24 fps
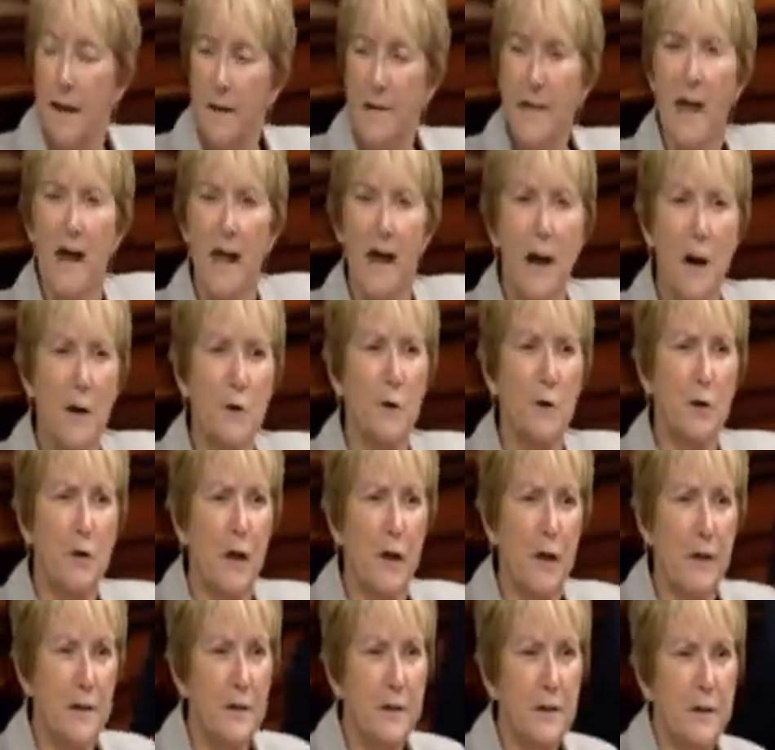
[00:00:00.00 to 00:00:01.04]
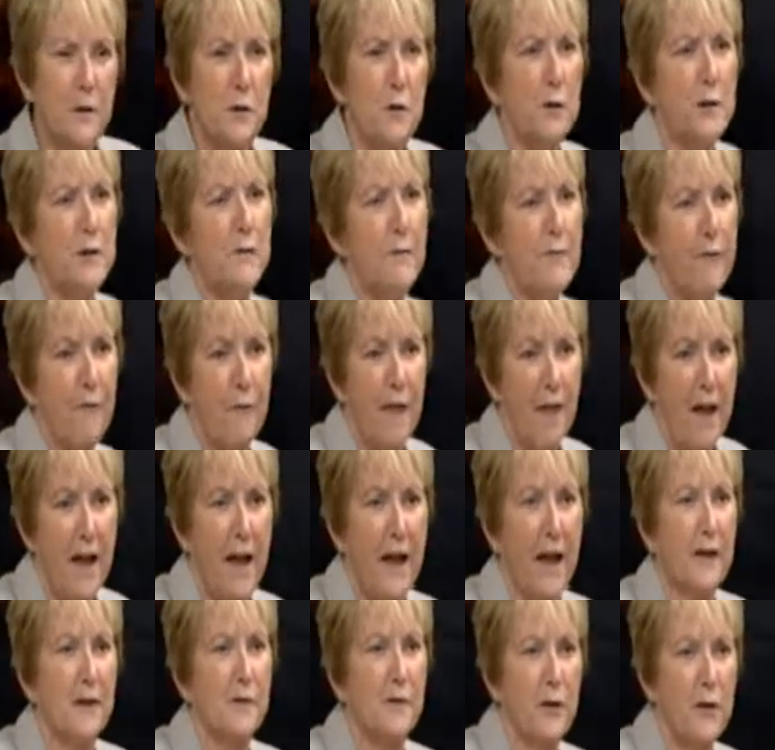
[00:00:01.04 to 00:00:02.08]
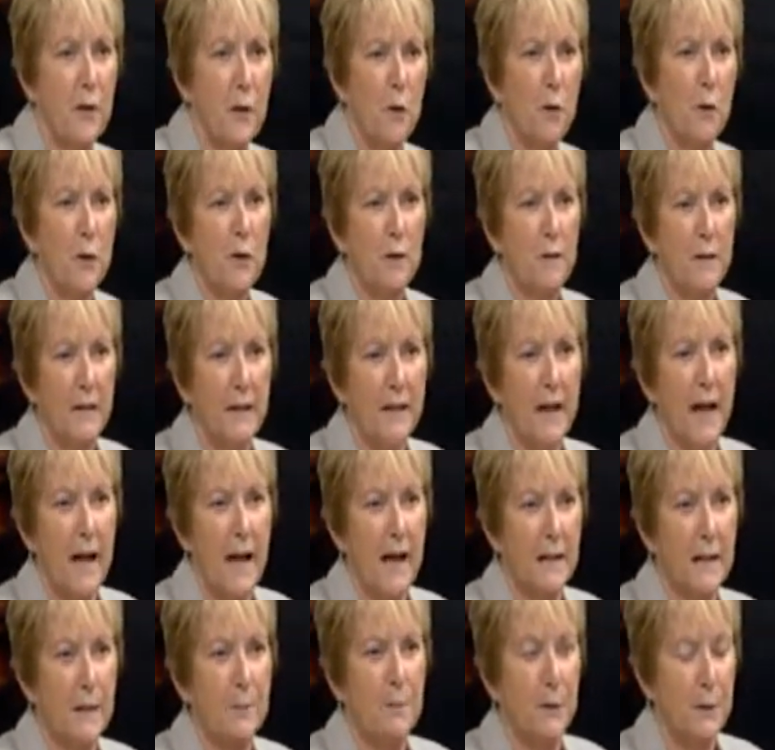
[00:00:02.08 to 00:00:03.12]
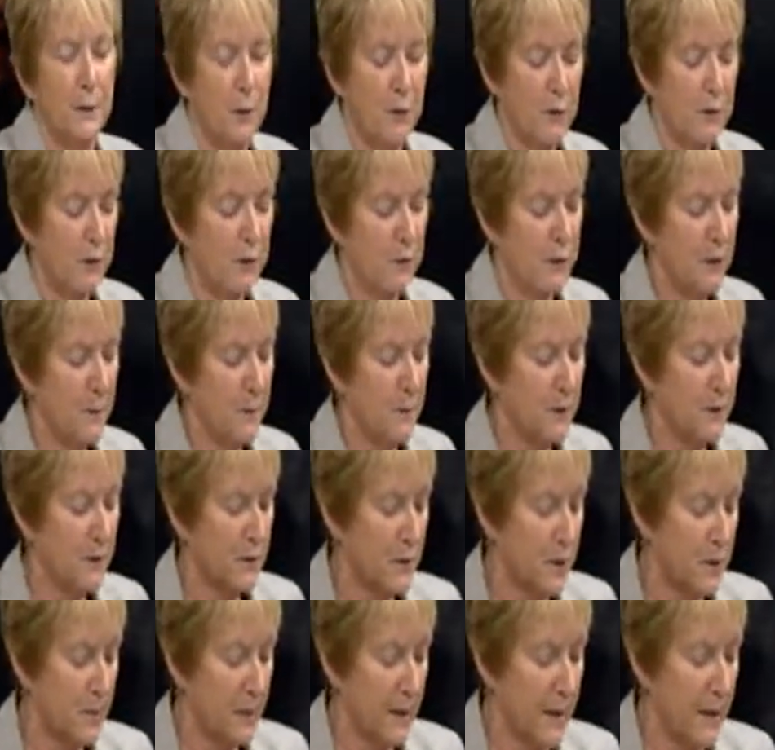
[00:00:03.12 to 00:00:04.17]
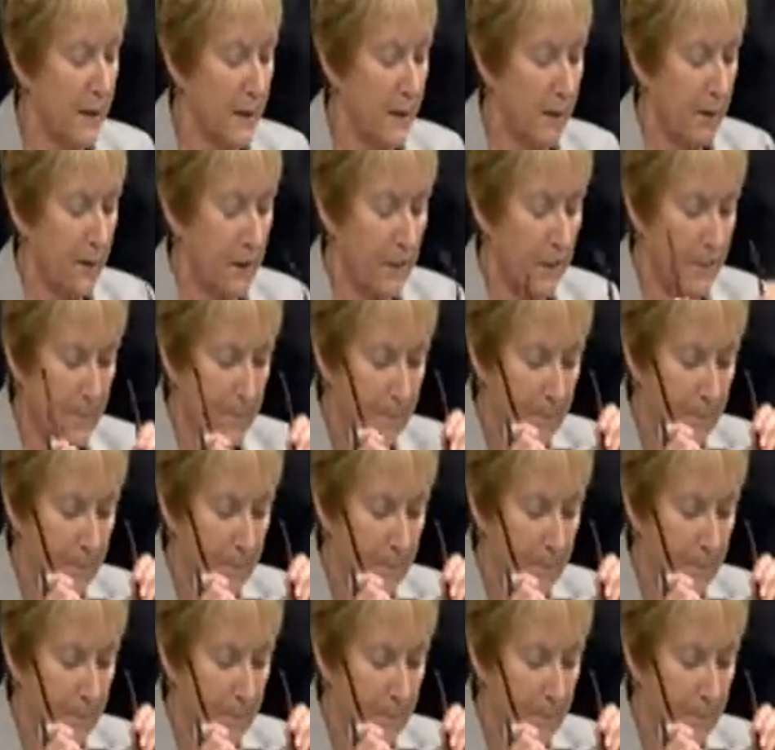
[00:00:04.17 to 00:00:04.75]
that Hunger Garden. You can thank the oil and gas producers, Mr. Speaker.